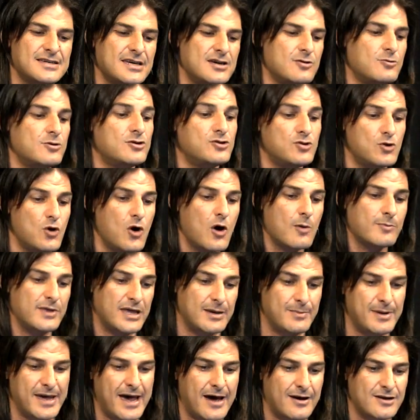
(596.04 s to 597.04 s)
that you would
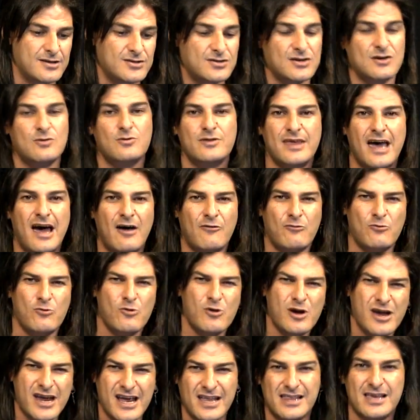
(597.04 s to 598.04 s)
normally be able to do without
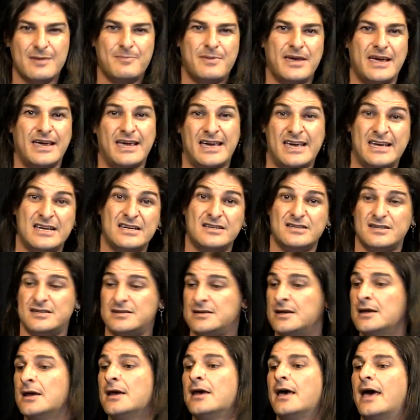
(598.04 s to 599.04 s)
really being hindered.
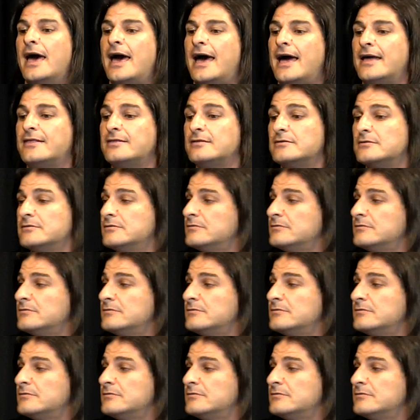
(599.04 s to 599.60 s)
Travel and